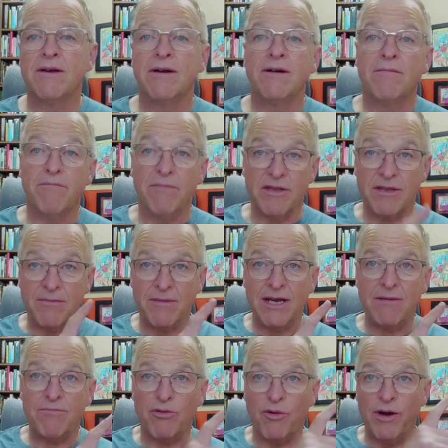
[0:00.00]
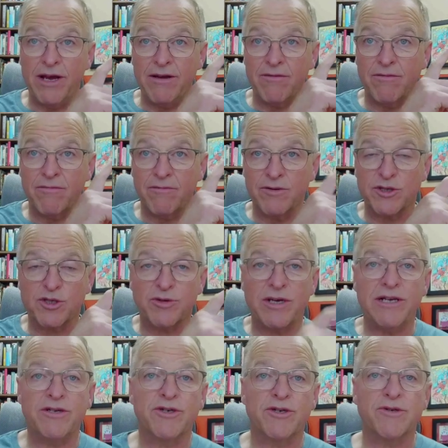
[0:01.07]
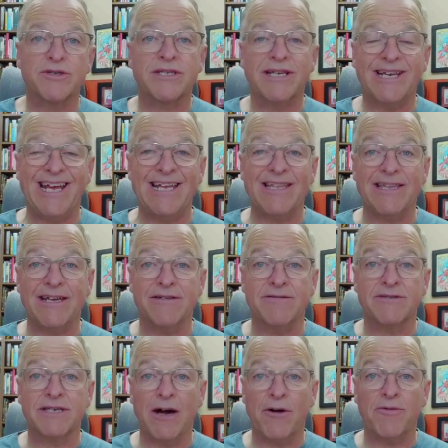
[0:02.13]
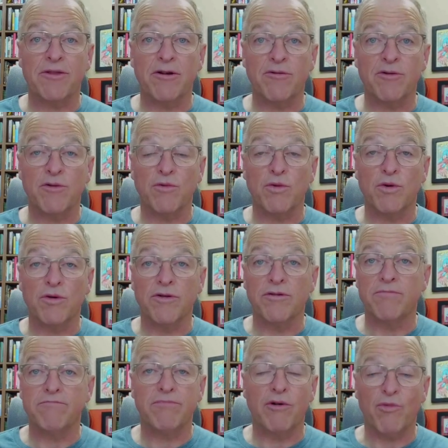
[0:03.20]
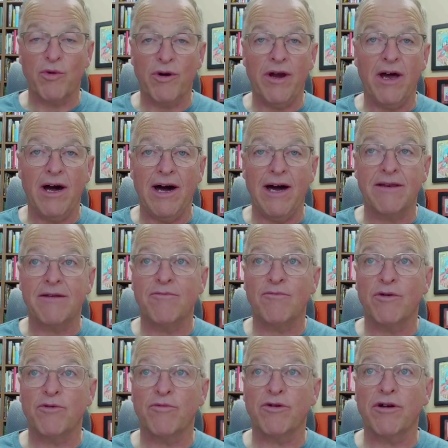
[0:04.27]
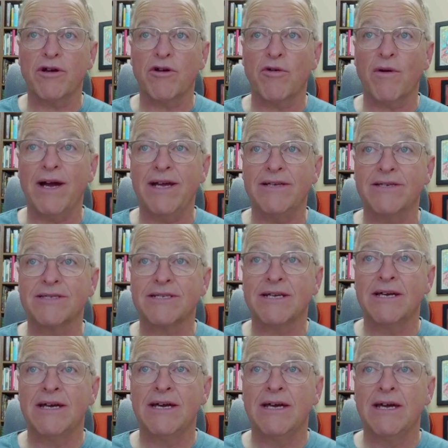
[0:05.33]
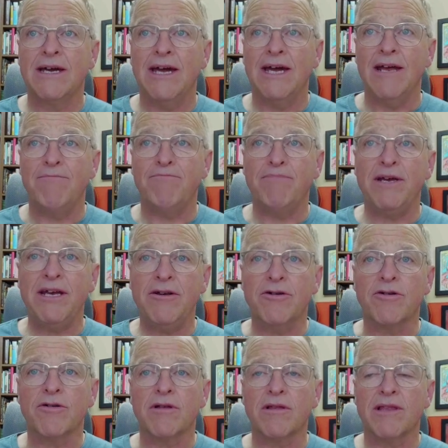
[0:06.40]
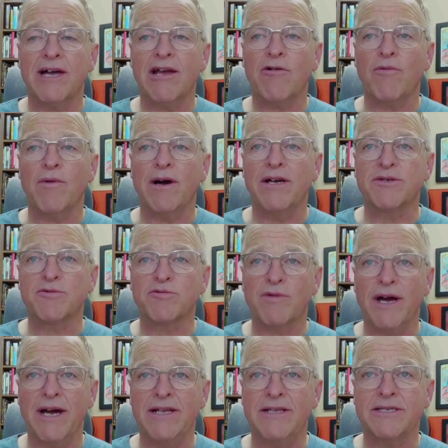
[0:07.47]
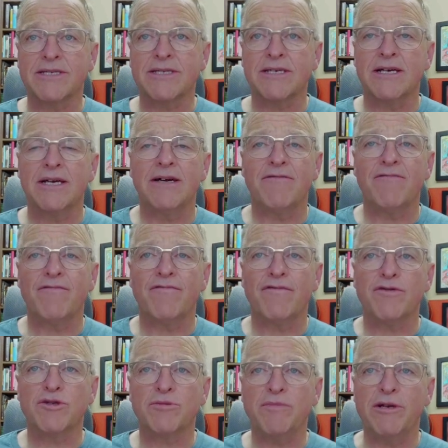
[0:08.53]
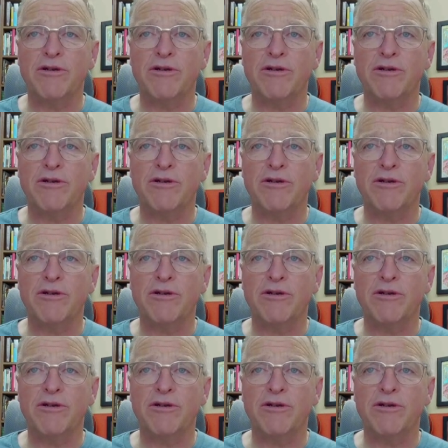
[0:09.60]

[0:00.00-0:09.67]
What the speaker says: But the main point, we're strangers and aliens out there in the world, but we're not when we're in Christ. And Peter likewise writes, 1 Peter